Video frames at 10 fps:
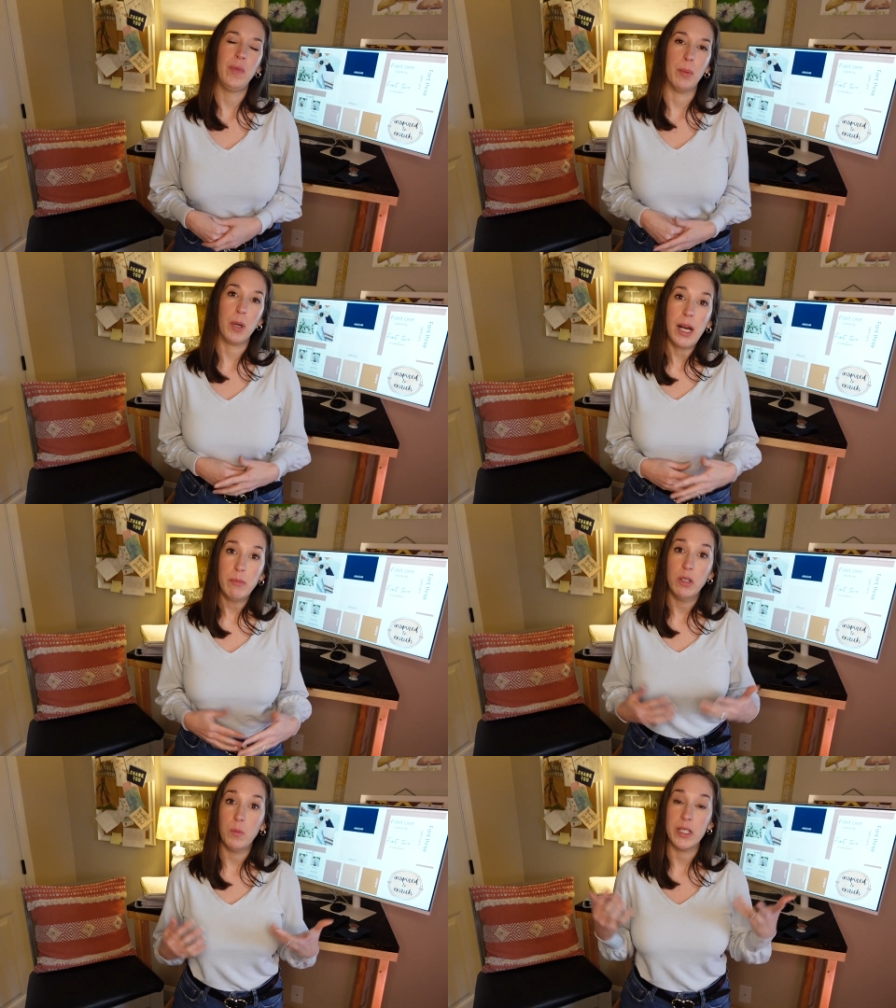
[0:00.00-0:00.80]
The
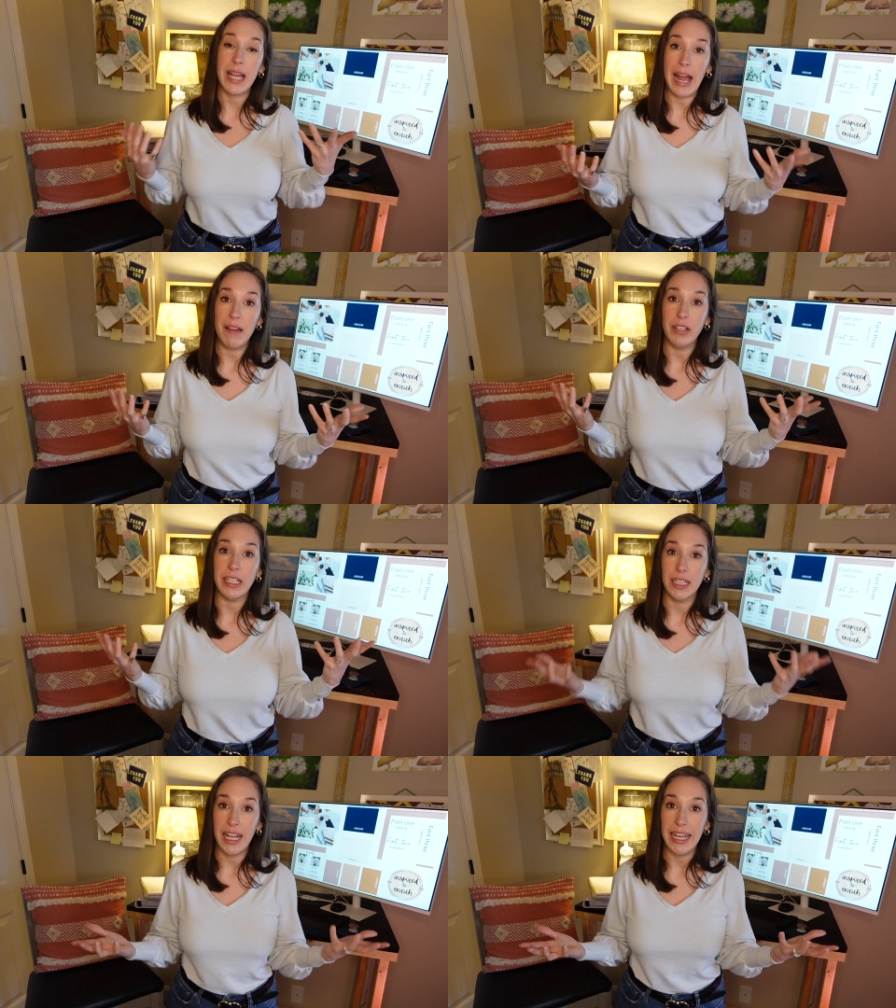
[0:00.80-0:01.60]
problem was
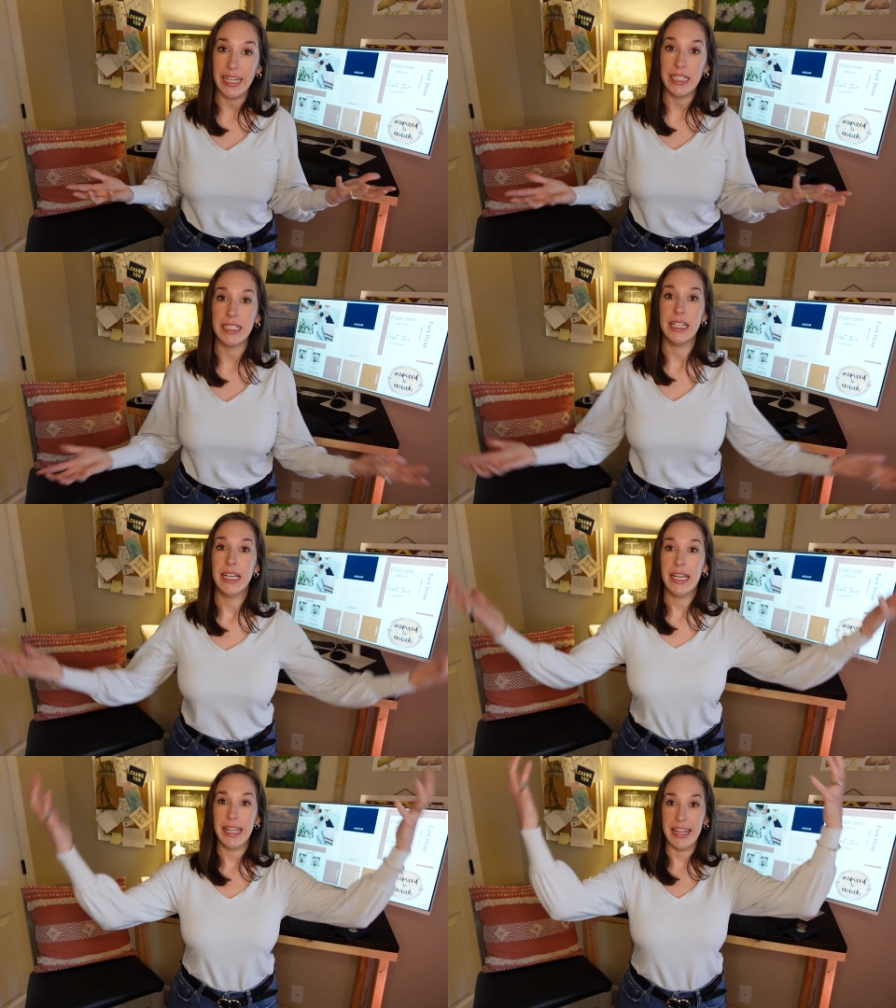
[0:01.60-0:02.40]
having light
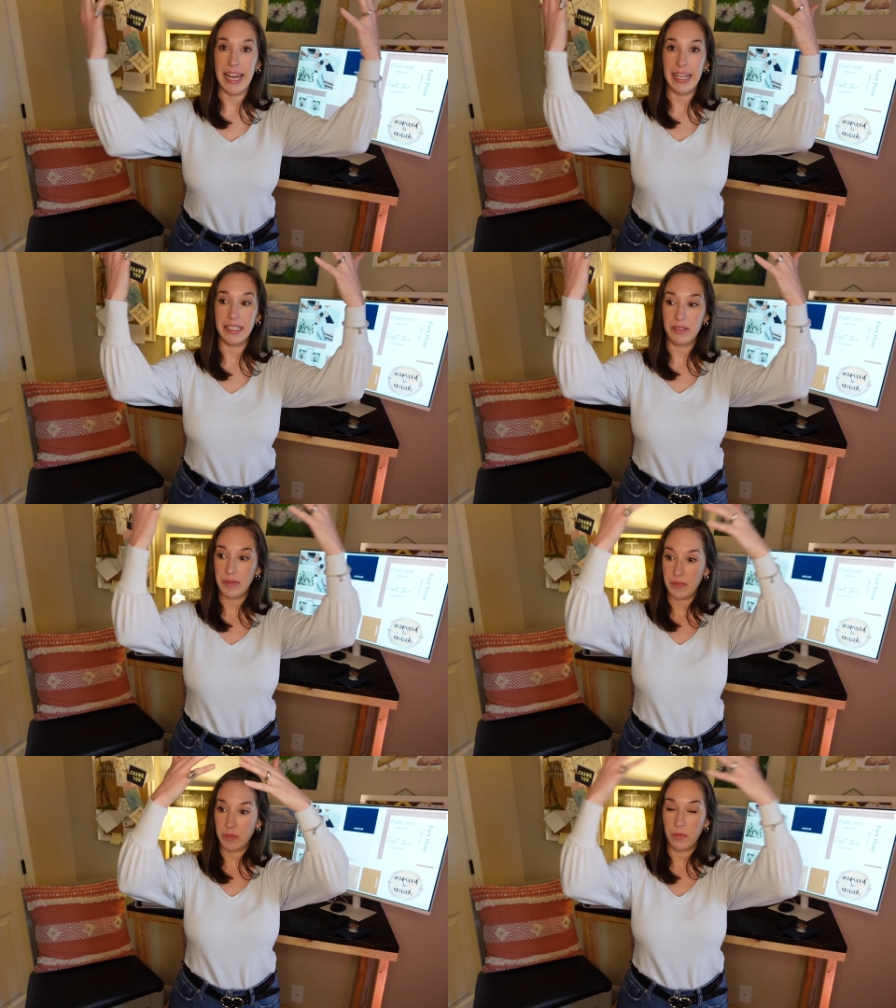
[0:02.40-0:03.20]
that
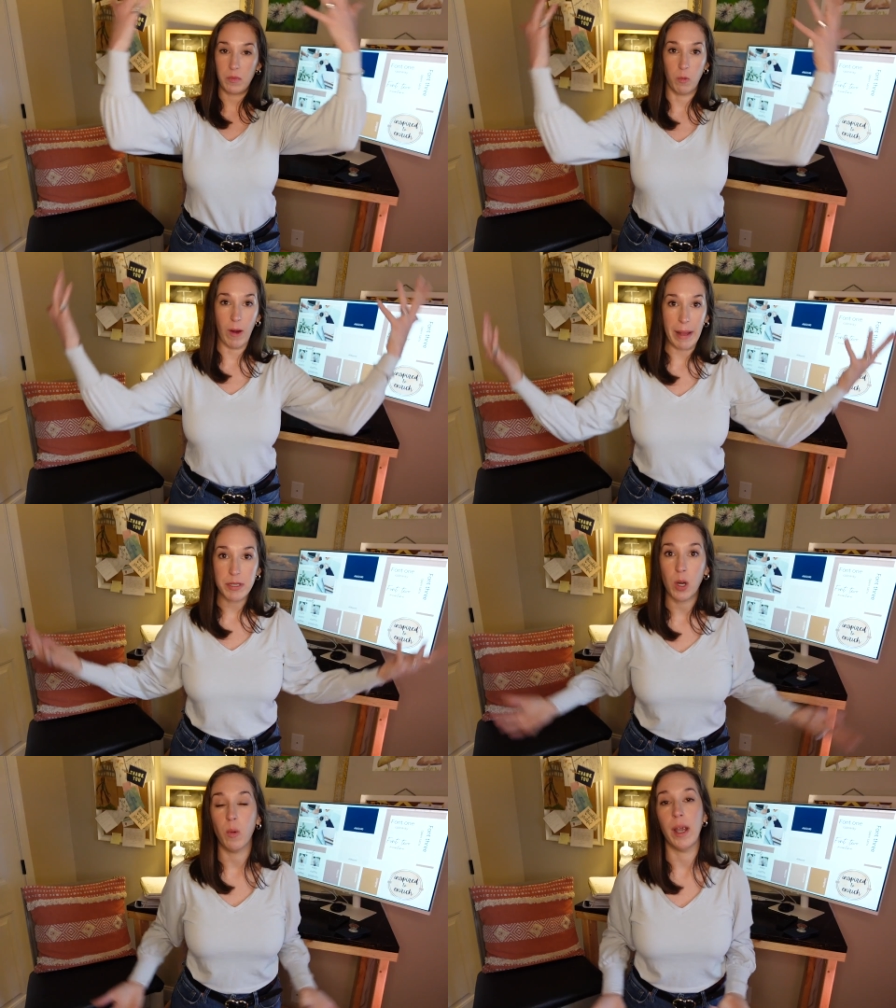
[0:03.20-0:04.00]

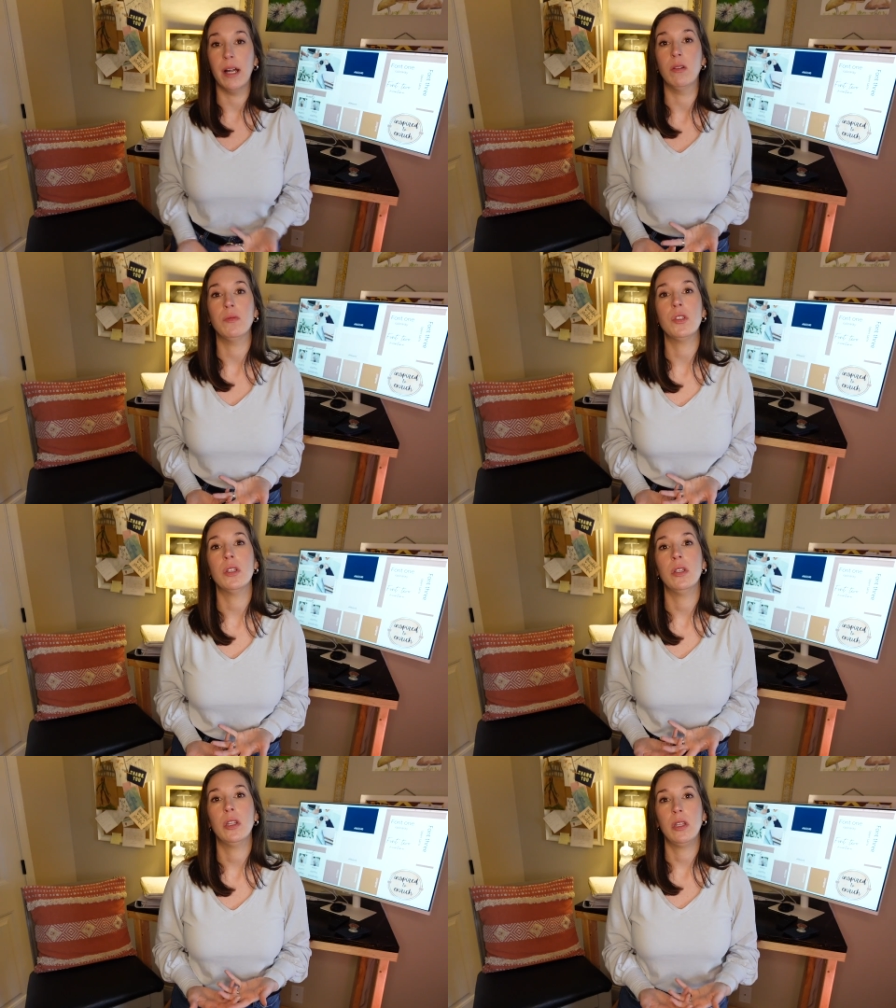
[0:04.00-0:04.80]
wraps around
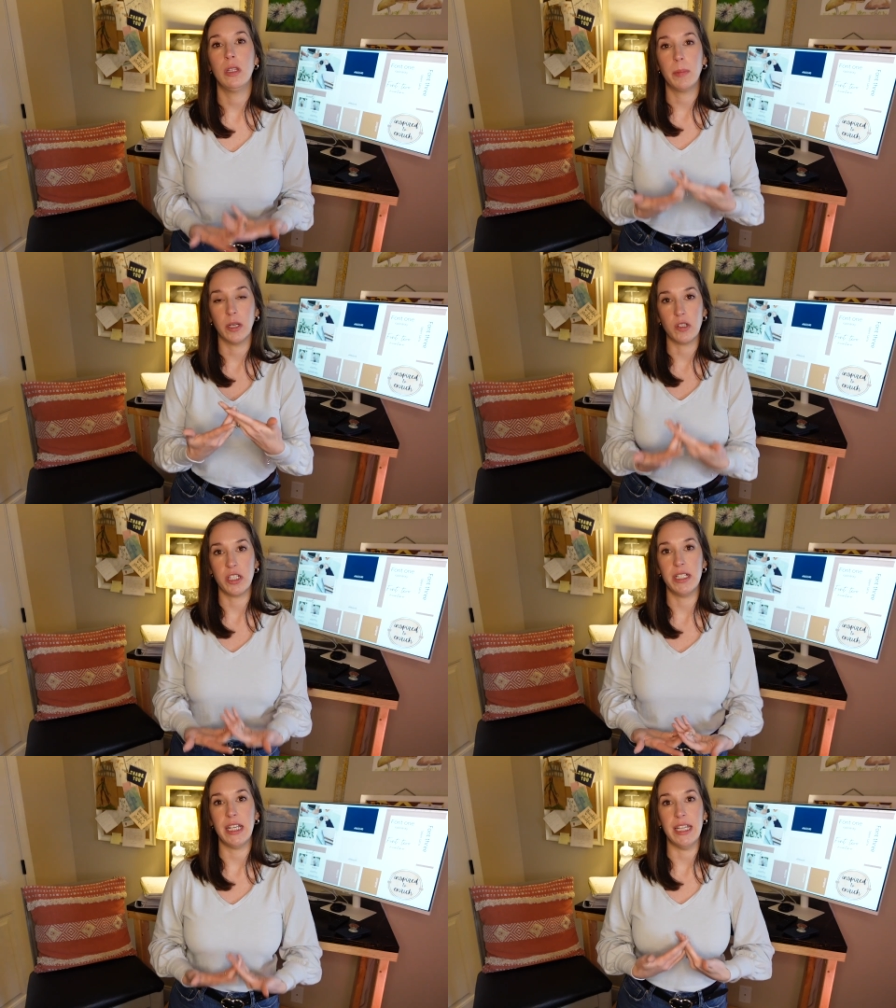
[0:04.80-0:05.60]
the
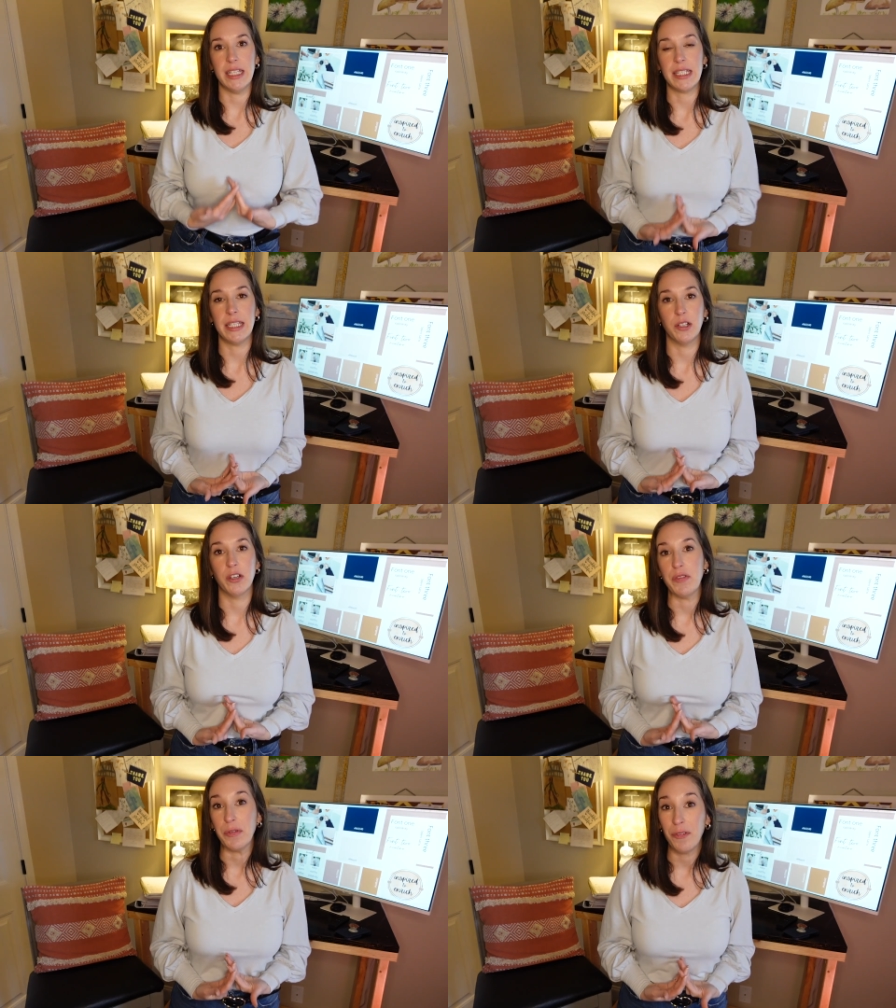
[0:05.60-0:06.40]
person in the center
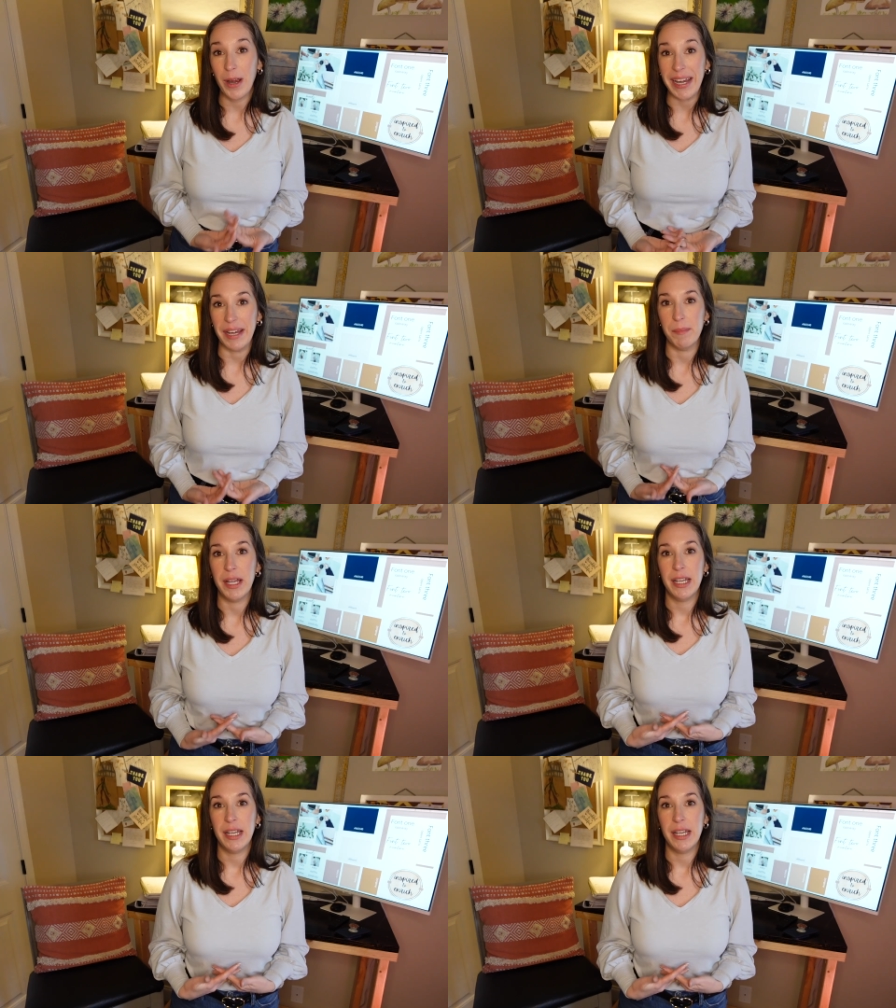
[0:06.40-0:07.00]
of the frame.